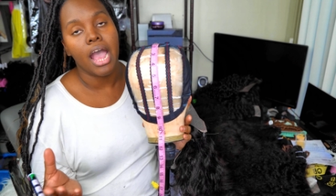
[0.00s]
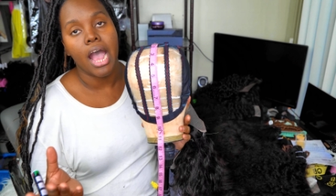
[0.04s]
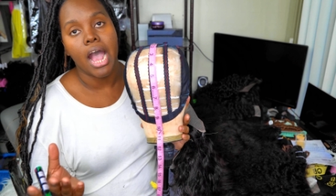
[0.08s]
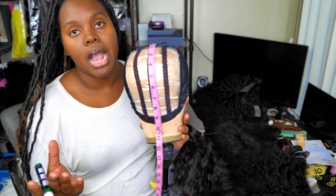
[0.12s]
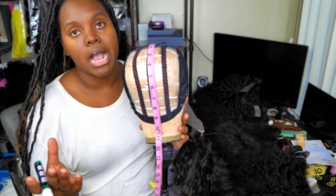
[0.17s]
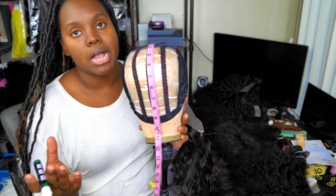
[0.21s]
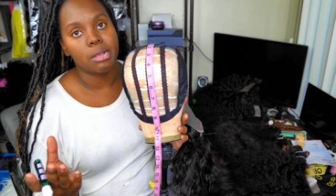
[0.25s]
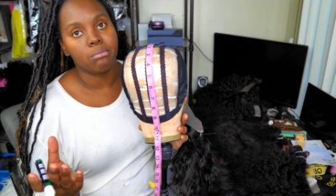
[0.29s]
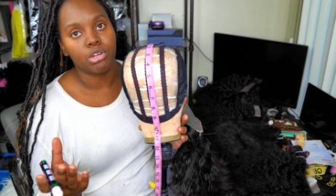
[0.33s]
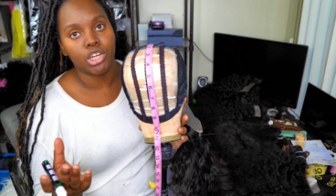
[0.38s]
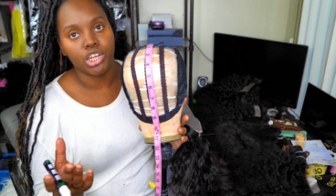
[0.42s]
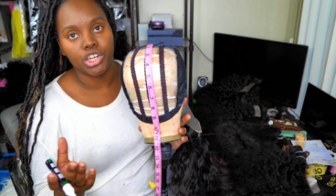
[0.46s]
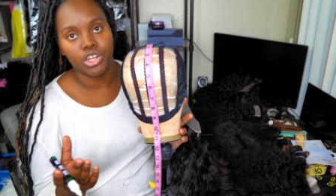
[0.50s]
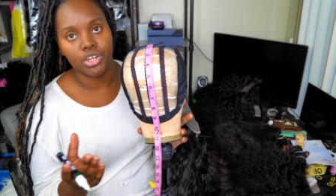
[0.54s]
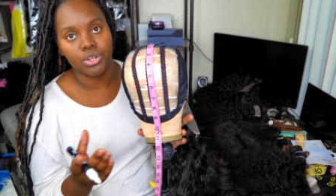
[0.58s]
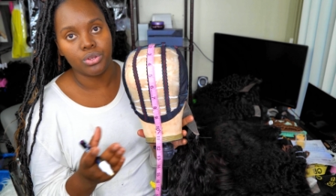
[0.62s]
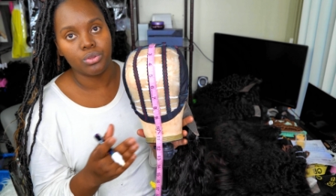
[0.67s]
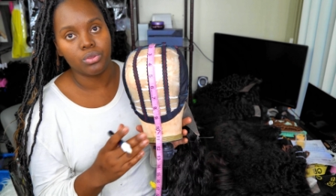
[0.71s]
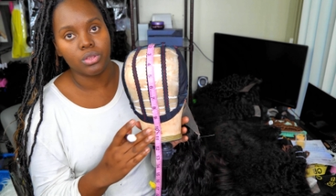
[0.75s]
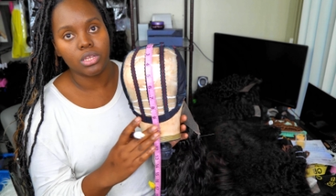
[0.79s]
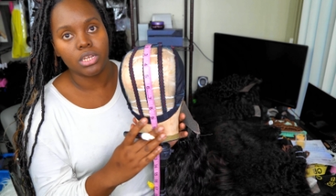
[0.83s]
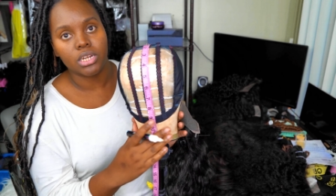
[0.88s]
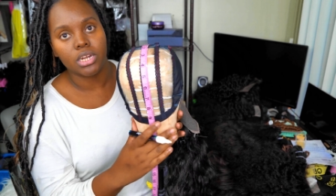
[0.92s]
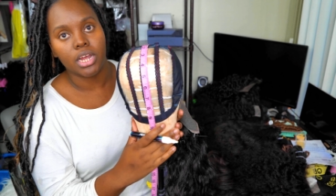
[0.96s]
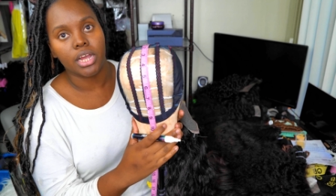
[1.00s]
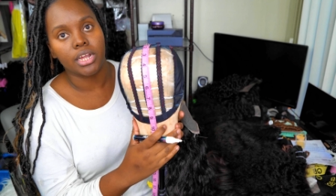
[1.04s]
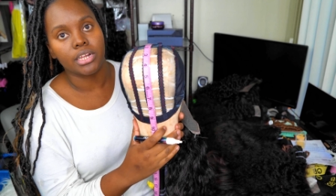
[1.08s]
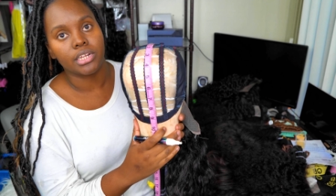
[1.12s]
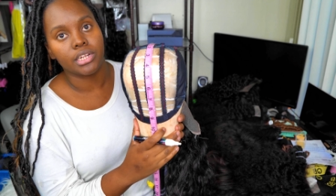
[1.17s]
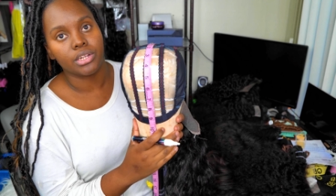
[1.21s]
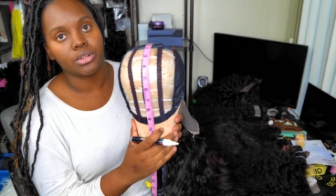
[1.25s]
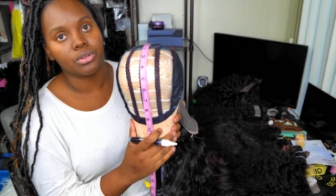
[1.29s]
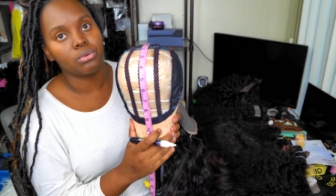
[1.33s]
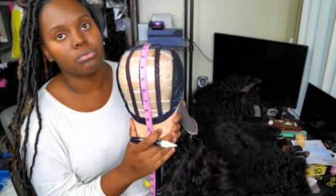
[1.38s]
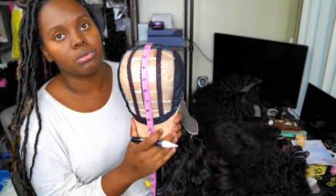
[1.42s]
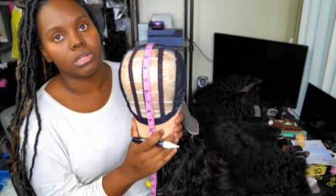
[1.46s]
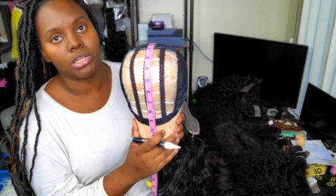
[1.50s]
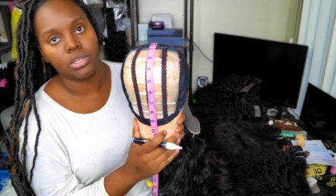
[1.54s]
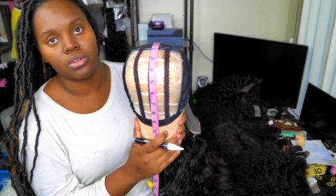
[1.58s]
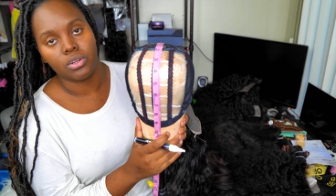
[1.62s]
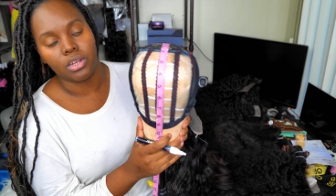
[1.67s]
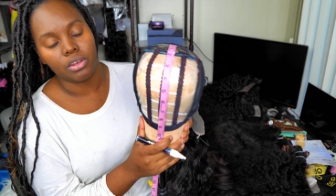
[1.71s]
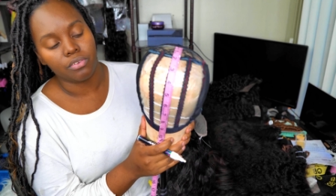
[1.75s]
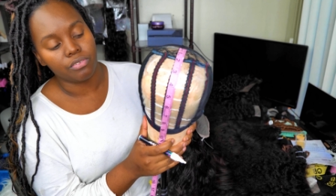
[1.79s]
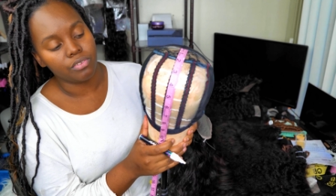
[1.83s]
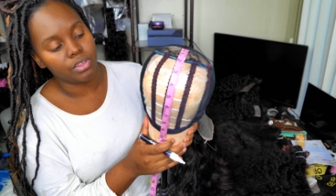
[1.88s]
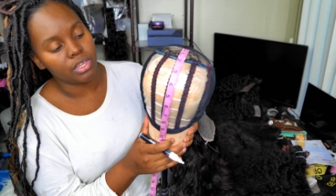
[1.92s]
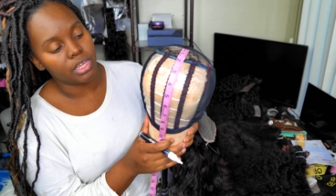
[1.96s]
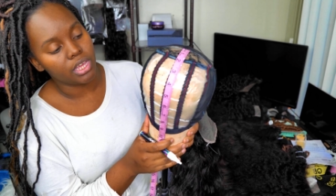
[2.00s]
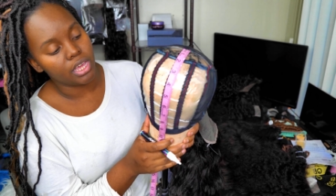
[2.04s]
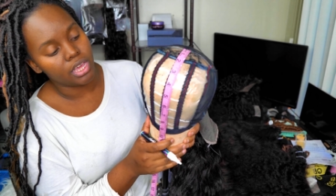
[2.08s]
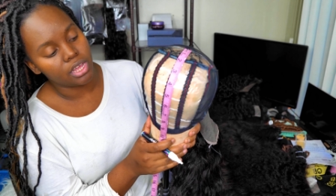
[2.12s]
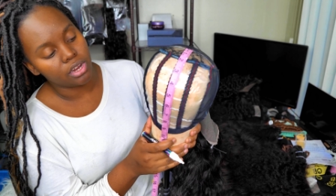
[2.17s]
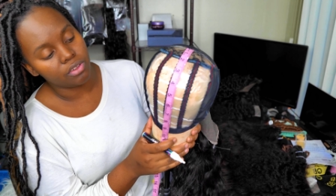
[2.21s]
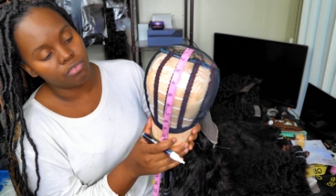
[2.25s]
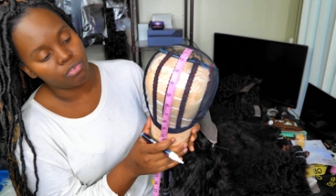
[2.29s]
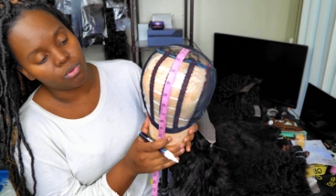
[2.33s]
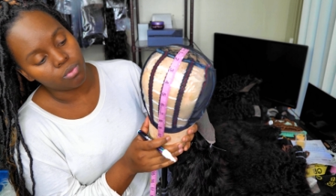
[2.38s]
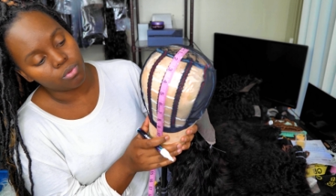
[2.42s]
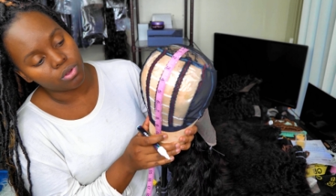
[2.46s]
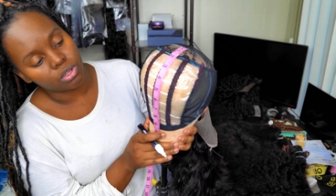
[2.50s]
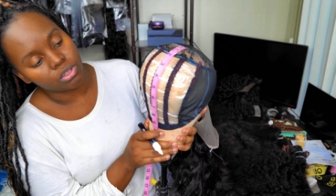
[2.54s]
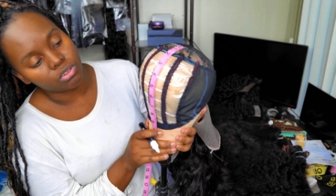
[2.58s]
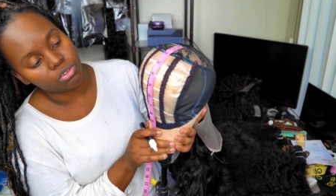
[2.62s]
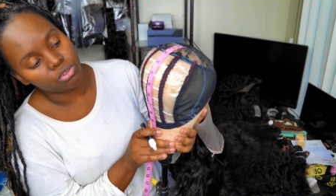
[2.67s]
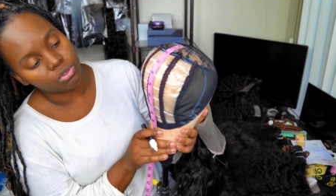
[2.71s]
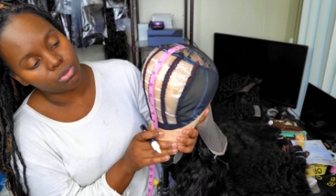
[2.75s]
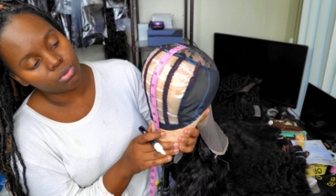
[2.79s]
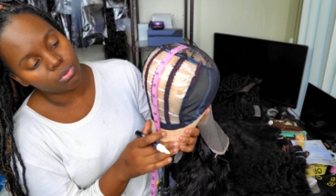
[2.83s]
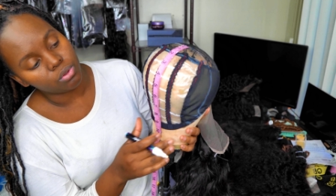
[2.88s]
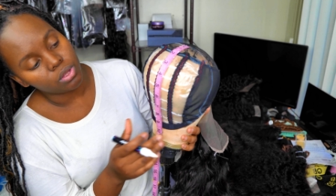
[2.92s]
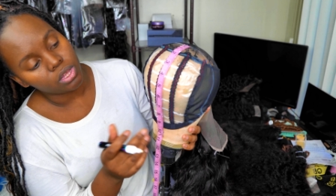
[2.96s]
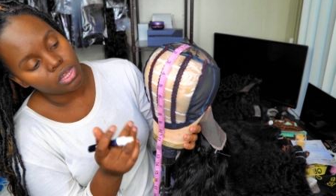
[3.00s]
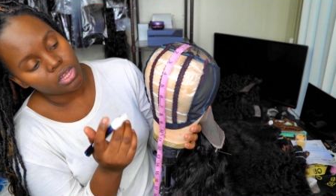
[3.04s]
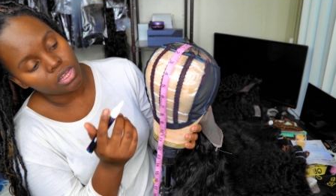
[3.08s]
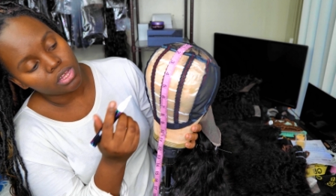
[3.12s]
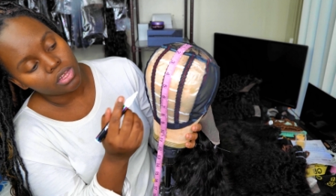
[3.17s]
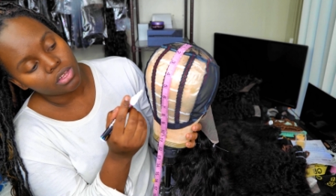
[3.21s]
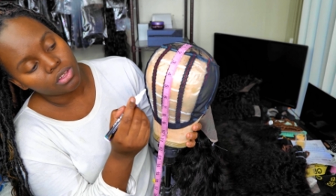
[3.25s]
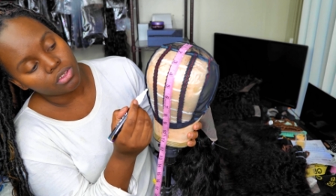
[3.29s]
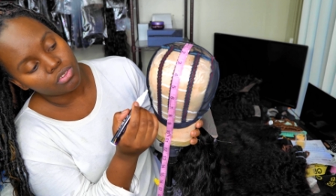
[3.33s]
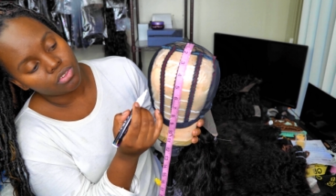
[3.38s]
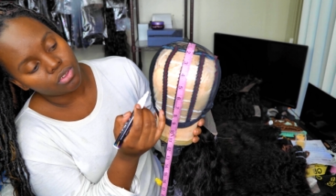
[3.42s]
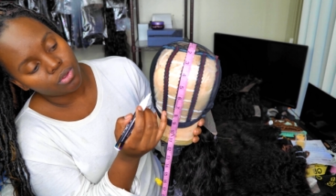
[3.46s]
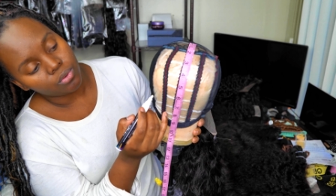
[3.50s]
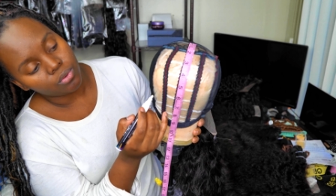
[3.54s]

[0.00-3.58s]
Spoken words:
I'm just choosing not to, but you definitely can if you want to. So